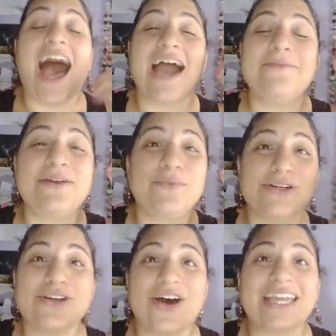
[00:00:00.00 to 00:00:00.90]
I mean,
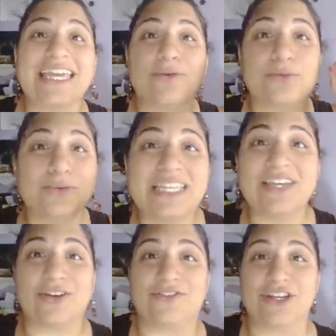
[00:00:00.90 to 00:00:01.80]
we're talking
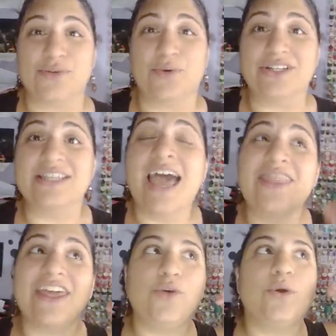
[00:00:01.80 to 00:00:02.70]
really good visuals
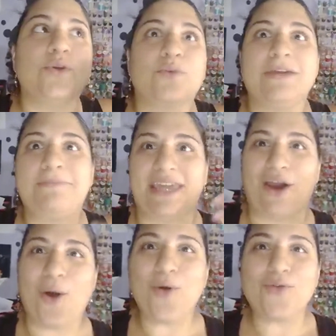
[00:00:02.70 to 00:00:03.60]
that you can repeat
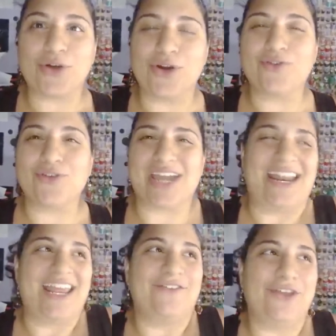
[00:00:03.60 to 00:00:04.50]
over and over
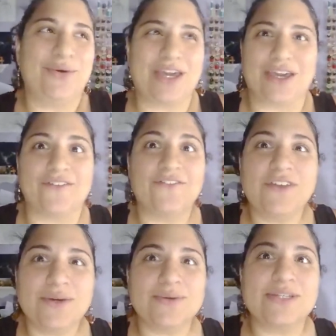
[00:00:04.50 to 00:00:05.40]
again. If you get
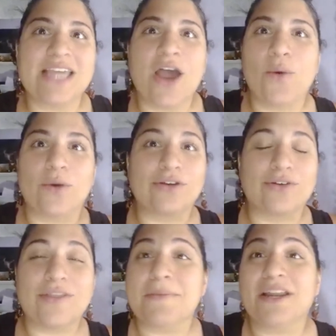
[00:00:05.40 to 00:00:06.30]
confused when you're
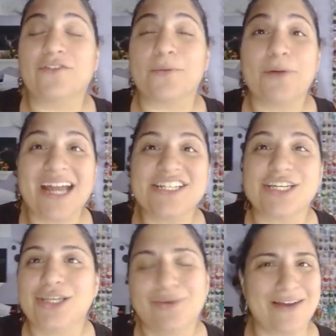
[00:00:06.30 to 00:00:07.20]
in the middle of a
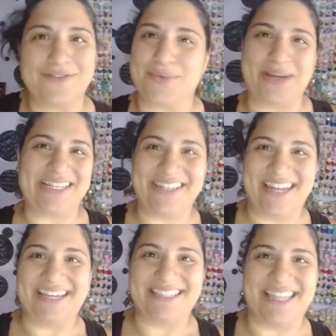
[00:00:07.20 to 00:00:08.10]
project, you don't have to wait till
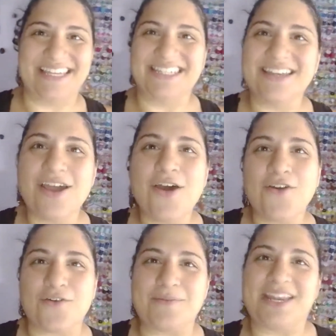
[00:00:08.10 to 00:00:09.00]
next lesson
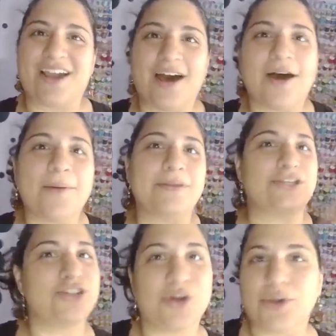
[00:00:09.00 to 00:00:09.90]
for me to come and
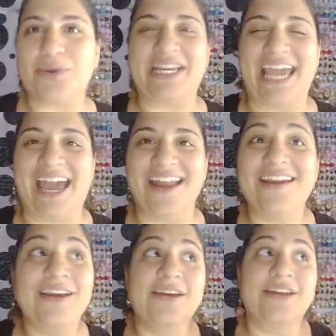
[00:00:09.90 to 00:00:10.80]
show you it again.
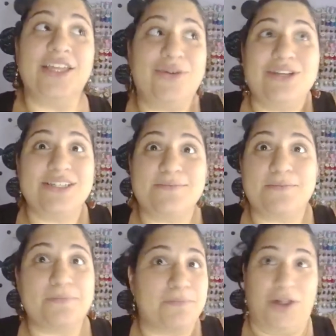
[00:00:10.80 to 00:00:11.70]
You can just
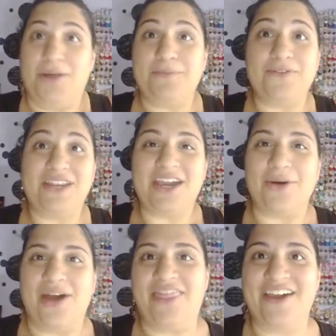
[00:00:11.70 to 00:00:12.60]
pull up your
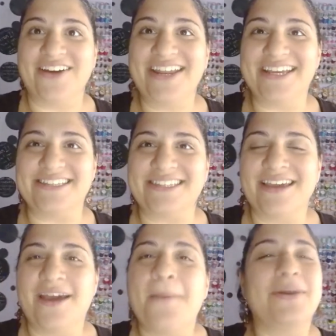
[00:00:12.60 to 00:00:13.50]
video and there it is.
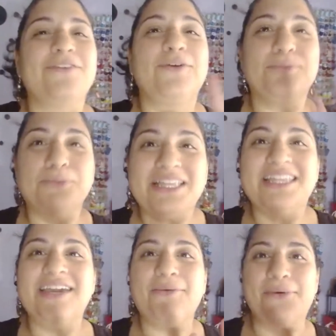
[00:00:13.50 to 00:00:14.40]
But if you
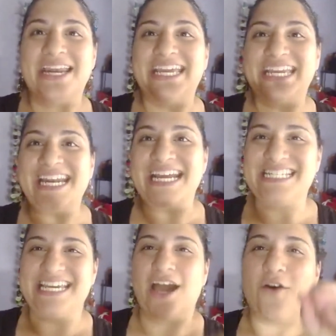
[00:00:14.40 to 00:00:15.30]
really want to get an
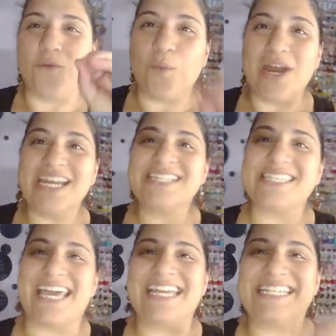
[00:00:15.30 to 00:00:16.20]
idea of what it
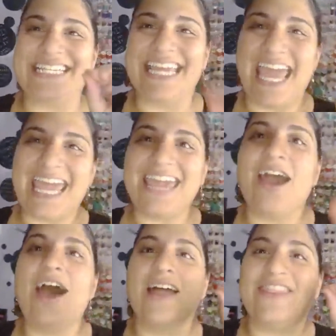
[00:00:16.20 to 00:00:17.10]
is like to take
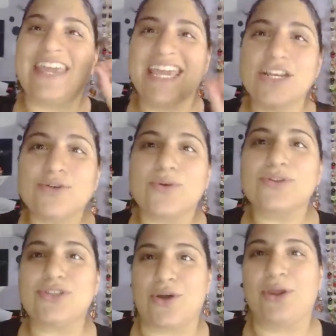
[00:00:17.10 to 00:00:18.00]
the Intro to
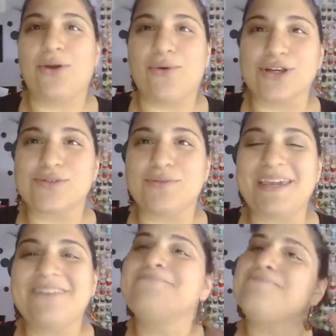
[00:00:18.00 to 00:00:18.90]
Sewing course with
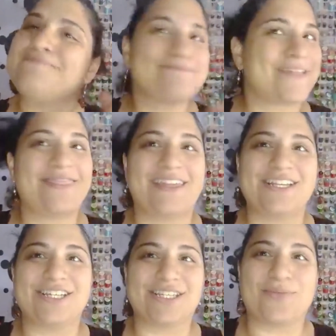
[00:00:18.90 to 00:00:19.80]
me,
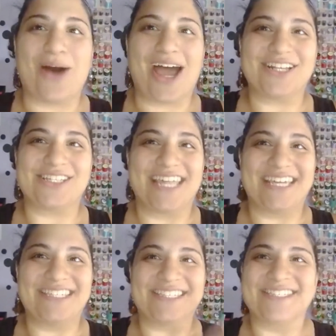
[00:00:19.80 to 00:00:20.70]
then just watch
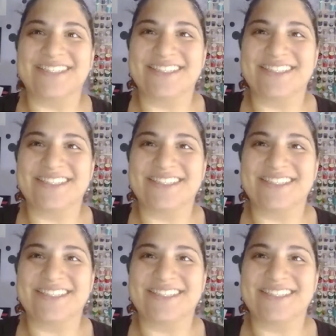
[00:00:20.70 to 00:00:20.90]
this.